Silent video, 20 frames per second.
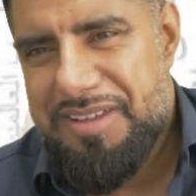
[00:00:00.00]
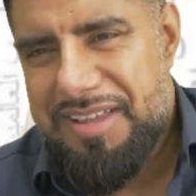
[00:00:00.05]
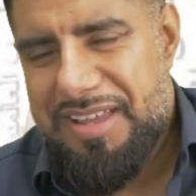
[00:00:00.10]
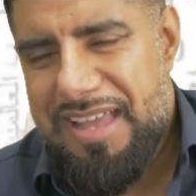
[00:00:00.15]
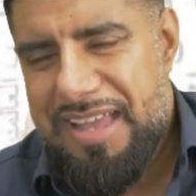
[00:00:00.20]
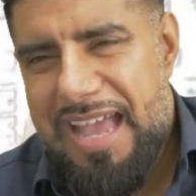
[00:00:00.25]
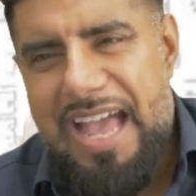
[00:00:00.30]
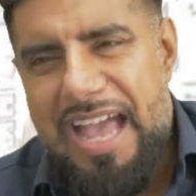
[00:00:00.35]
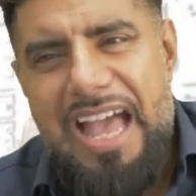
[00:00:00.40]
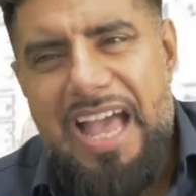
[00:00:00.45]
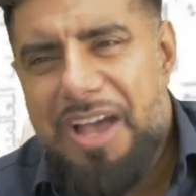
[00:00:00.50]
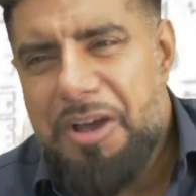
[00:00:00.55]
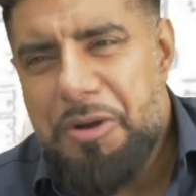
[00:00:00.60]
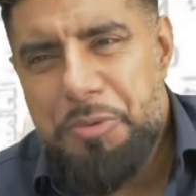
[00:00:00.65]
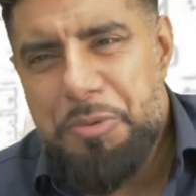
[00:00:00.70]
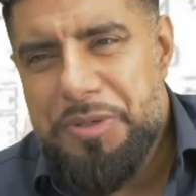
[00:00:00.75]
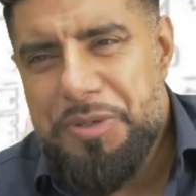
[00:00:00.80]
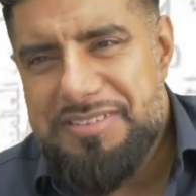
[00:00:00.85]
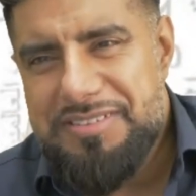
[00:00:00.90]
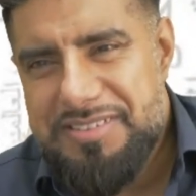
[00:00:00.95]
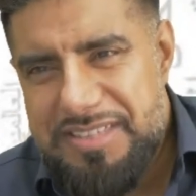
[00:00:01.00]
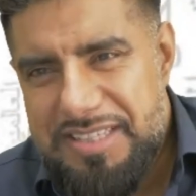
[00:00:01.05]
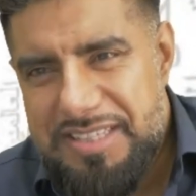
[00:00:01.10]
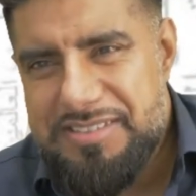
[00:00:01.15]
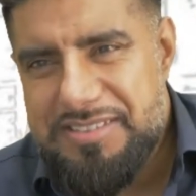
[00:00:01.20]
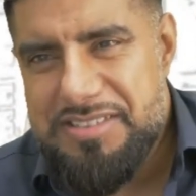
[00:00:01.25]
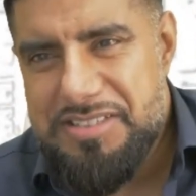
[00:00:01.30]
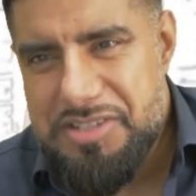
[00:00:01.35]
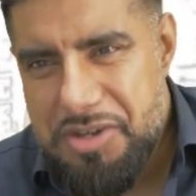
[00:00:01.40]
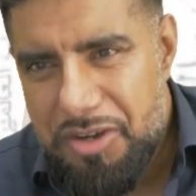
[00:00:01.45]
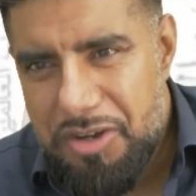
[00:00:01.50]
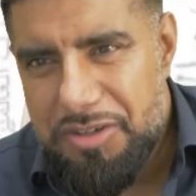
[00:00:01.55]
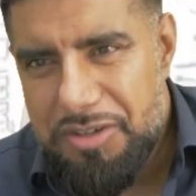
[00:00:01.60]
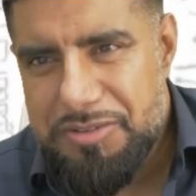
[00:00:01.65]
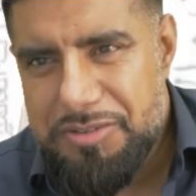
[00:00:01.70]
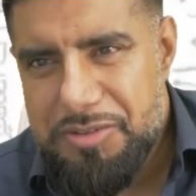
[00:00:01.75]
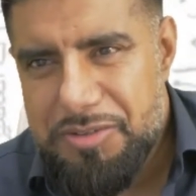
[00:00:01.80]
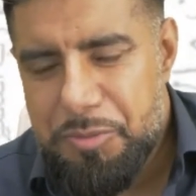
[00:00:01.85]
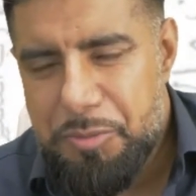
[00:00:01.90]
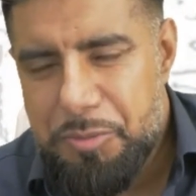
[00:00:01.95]
How is this not
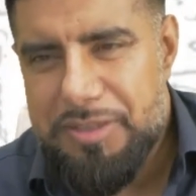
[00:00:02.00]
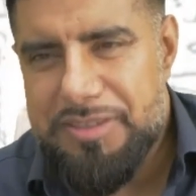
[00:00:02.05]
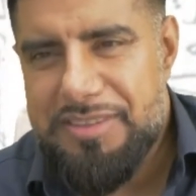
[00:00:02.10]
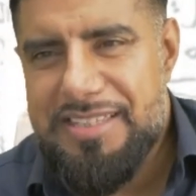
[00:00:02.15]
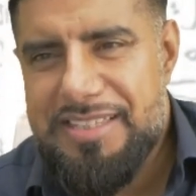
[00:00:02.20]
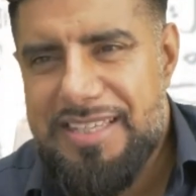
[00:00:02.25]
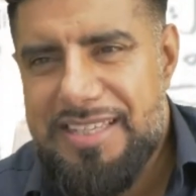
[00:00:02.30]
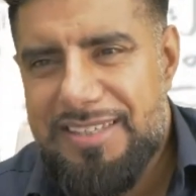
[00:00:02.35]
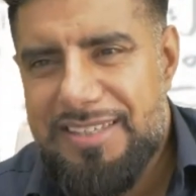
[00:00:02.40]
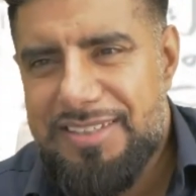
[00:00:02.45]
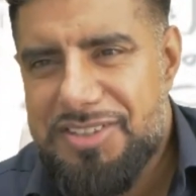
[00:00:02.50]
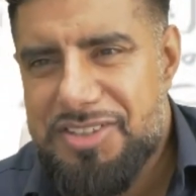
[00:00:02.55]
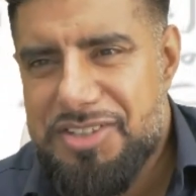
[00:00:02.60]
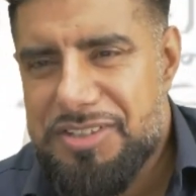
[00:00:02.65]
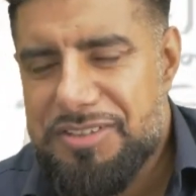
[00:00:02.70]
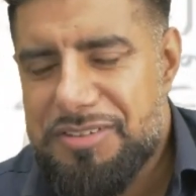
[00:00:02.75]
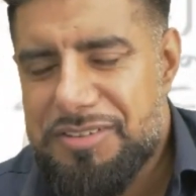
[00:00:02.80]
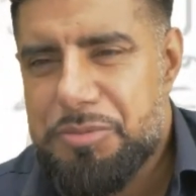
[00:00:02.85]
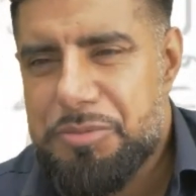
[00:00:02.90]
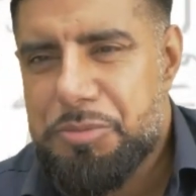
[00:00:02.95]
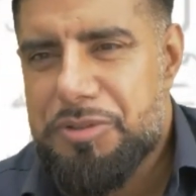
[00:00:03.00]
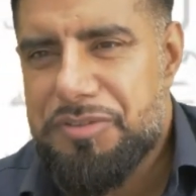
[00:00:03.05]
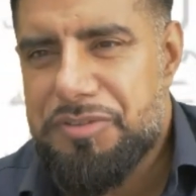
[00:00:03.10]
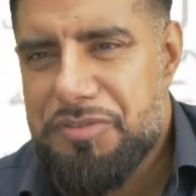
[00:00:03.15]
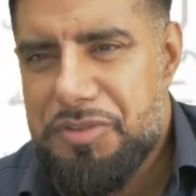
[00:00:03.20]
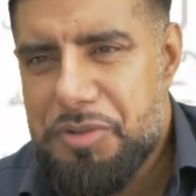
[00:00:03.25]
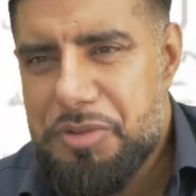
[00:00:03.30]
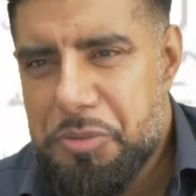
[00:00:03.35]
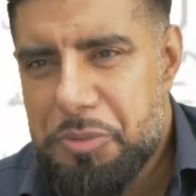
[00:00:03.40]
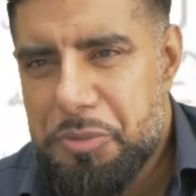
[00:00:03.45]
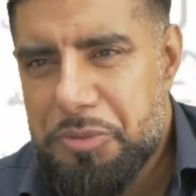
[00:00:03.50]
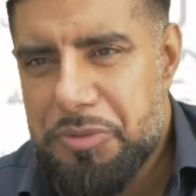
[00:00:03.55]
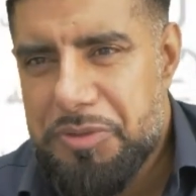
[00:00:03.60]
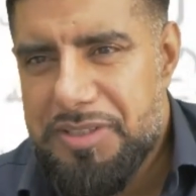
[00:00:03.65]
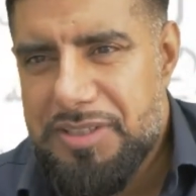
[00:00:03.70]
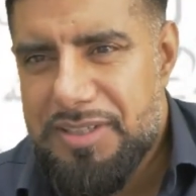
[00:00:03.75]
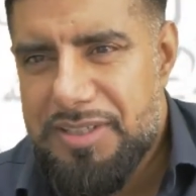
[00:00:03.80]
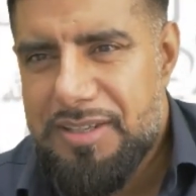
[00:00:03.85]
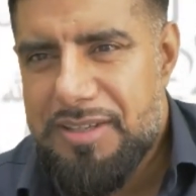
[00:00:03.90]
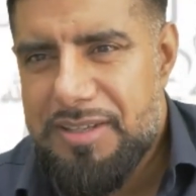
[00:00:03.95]
what the ancients would have called
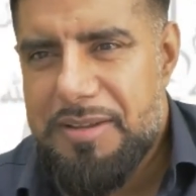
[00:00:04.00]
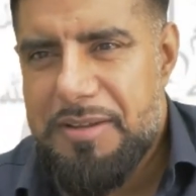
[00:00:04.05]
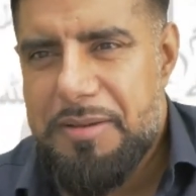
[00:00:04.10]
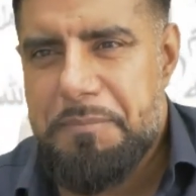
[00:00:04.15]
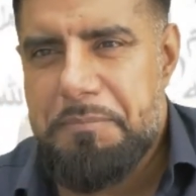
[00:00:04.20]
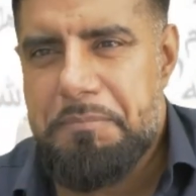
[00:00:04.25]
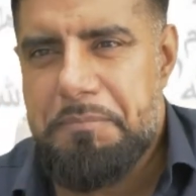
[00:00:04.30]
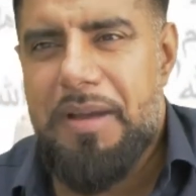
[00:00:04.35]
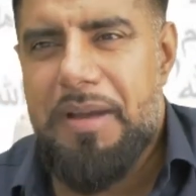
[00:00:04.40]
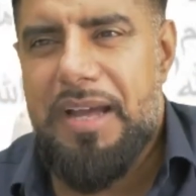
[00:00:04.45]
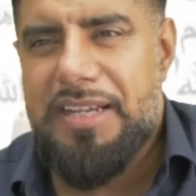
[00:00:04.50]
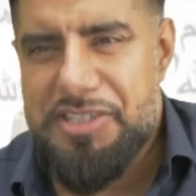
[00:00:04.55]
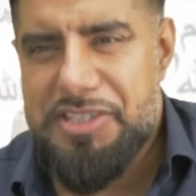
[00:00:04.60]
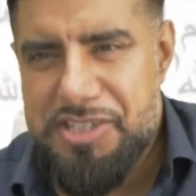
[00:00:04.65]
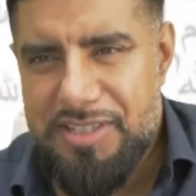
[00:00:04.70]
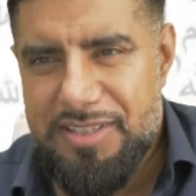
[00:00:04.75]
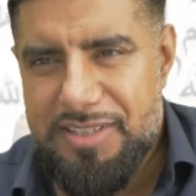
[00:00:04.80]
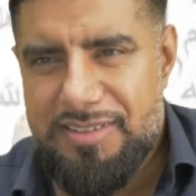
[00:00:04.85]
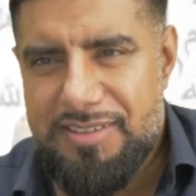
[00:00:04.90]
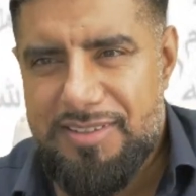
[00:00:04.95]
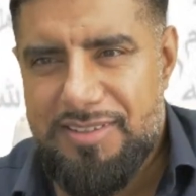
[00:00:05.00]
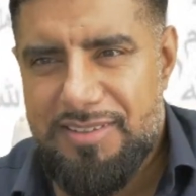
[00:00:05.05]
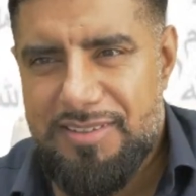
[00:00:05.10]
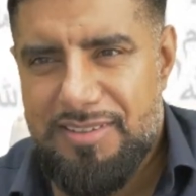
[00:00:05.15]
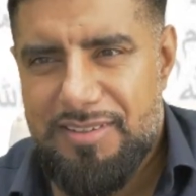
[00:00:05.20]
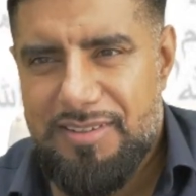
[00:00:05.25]
magic?